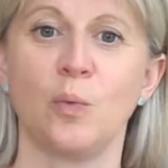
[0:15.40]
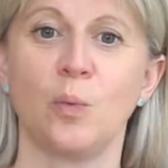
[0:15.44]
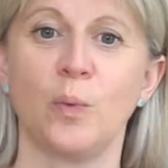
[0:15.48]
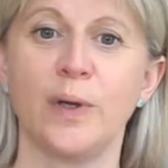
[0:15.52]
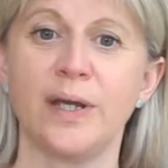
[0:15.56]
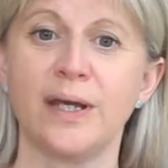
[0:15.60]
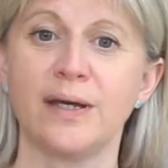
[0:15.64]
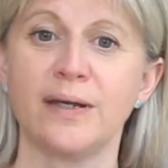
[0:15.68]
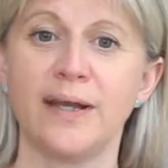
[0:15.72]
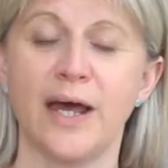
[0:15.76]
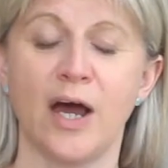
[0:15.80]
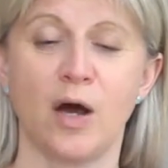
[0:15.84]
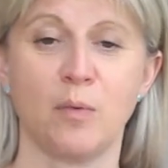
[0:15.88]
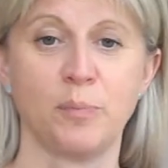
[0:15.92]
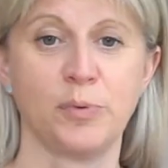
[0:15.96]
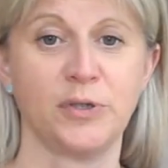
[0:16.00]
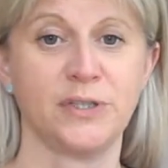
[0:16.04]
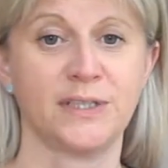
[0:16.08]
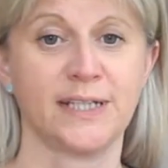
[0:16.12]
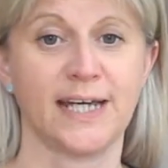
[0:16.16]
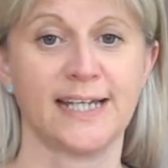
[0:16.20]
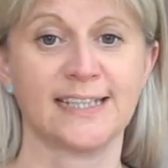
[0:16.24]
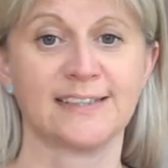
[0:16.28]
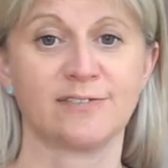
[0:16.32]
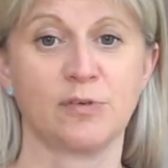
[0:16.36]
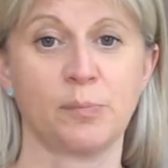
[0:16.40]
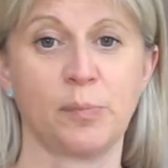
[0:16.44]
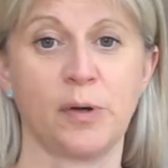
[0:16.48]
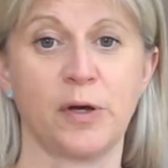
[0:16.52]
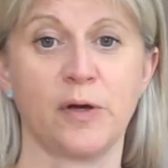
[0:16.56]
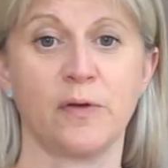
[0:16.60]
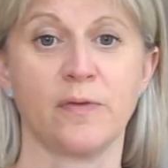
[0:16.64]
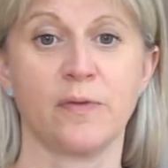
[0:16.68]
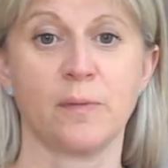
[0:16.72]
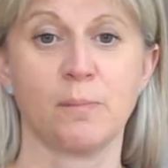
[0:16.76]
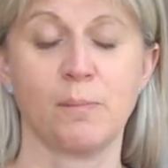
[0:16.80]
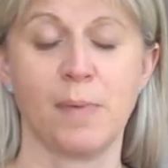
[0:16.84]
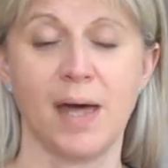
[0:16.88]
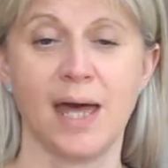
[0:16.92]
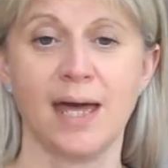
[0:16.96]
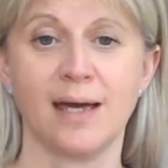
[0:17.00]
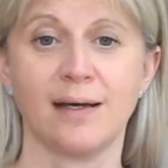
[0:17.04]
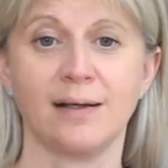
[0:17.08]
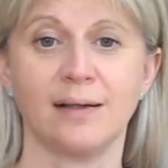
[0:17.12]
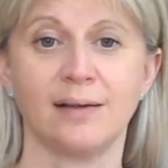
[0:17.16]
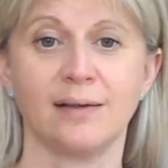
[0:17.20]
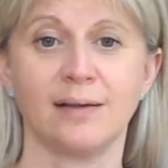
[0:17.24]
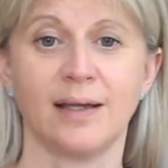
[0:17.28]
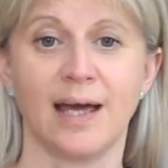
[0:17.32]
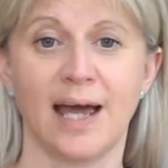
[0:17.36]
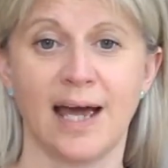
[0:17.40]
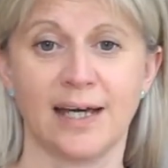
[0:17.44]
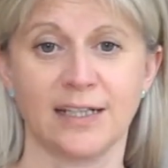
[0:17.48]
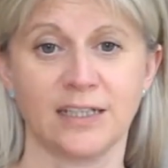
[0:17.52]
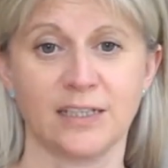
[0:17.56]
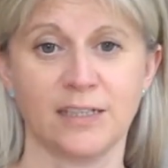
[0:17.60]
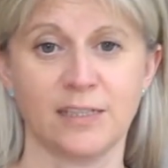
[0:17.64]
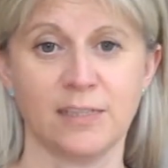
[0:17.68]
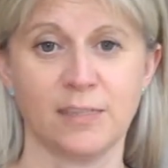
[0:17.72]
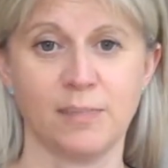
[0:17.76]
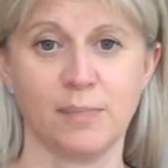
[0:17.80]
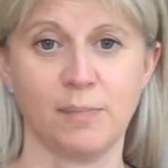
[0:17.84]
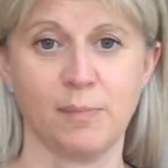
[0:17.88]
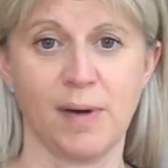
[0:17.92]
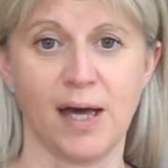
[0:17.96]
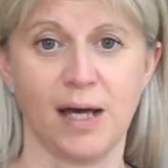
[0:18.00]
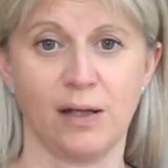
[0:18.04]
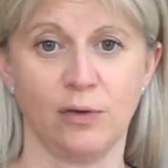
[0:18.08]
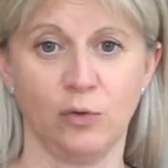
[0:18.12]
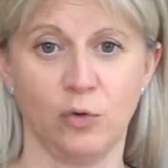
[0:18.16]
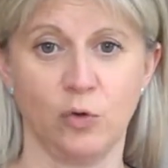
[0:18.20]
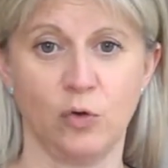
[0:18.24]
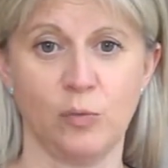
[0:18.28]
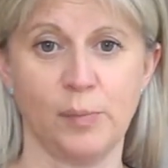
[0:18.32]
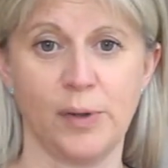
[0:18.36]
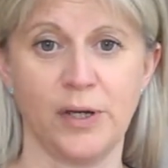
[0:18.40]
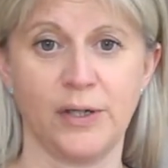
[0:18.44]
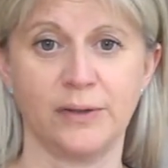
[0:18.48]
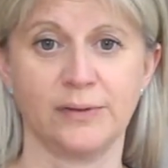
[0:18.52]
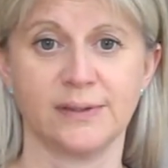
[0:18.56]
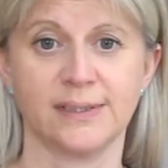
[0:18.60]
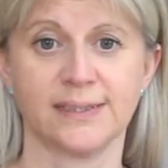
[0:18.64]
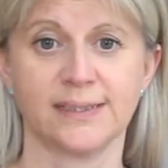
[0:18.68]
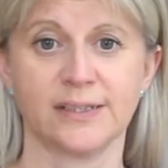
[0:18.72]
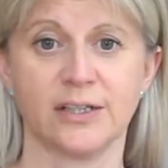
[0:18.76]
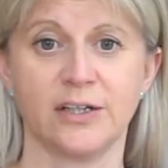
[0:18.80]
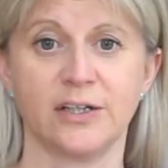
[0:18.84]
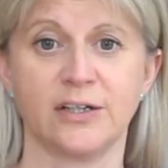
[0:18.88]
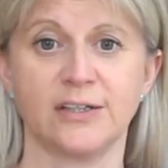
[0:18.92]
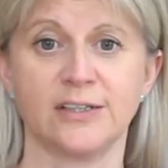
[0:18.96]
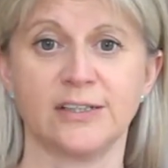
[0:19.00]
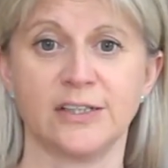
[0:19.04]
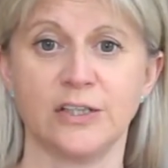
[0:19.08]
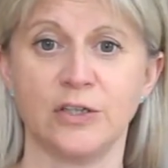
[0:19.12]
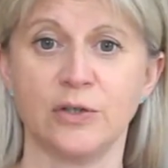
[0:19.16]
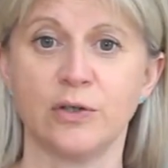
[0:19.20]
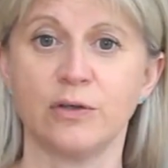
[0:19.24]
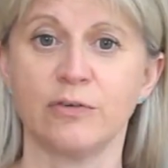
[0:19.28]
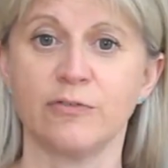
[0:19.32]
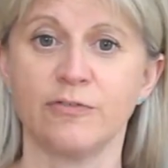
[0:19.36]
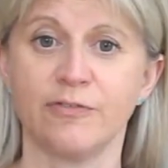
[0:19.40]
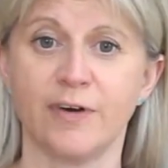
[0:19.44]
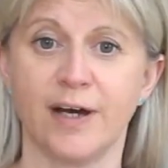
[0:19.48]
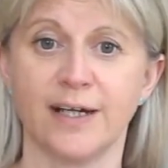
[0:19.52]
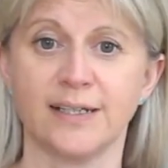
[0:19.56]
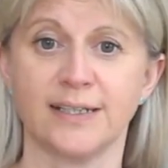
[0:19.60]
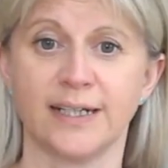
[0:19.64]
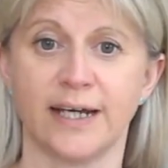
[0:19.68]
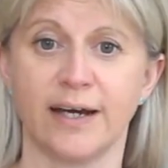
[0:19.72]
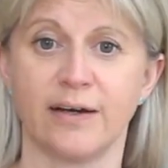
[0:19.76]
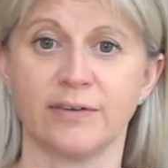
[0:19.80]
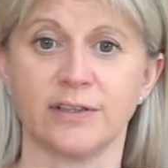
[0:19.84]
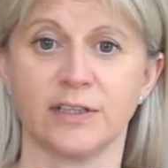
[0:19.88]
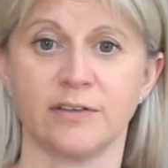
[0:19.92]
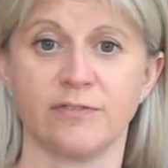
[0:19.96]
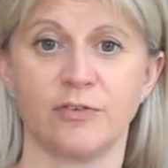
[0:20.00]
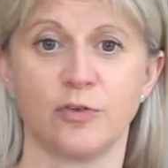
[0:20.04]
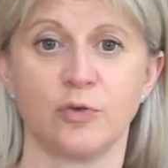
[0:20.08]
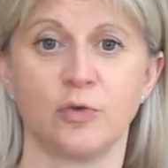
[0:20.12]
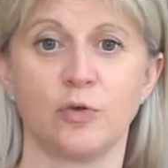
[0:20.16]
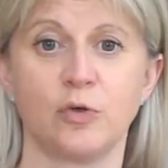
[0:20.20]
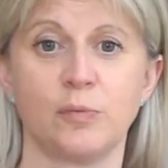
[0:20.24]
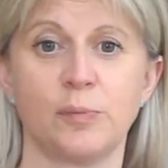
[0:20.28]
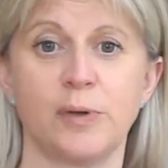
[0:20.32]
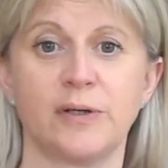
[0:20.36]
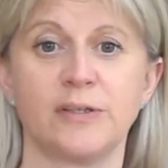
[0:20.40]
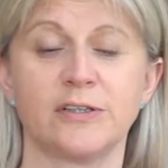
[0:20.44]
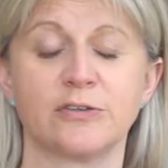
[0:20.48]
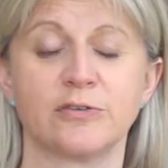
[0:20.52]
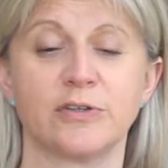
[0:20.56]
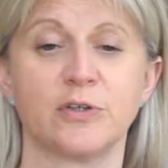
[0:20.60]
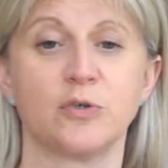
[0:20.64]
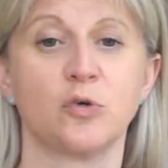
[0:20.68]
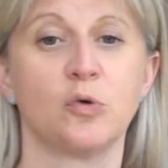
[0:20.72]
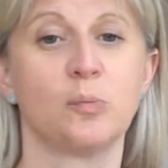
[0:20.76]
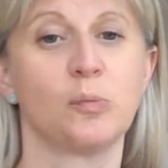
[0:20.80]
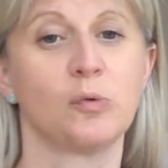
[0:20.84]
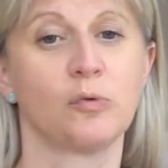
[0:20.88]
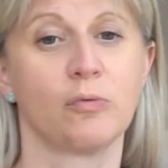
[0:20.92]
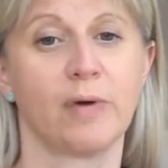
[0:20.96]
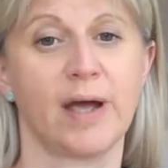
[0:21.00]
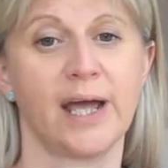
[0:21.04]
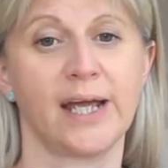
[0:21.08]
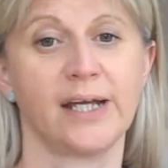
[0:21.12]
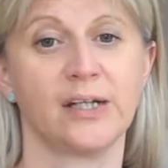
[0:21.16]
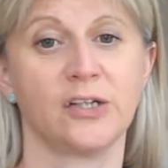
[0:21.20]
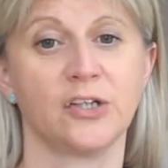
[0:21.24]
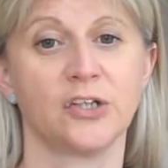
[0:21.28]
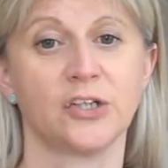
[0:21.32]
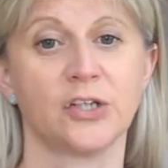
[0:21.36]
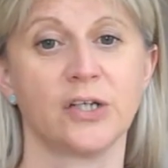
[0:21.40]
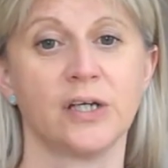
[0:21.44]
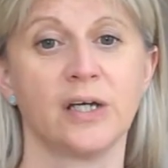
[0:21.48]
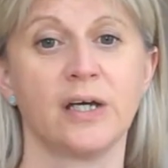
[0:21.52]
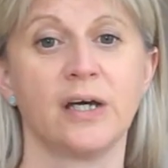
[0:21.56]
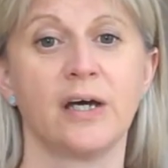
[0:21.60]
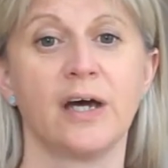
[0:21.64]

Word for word: We can help you test for both male and female hormones so you can find out if your hormones are in normal range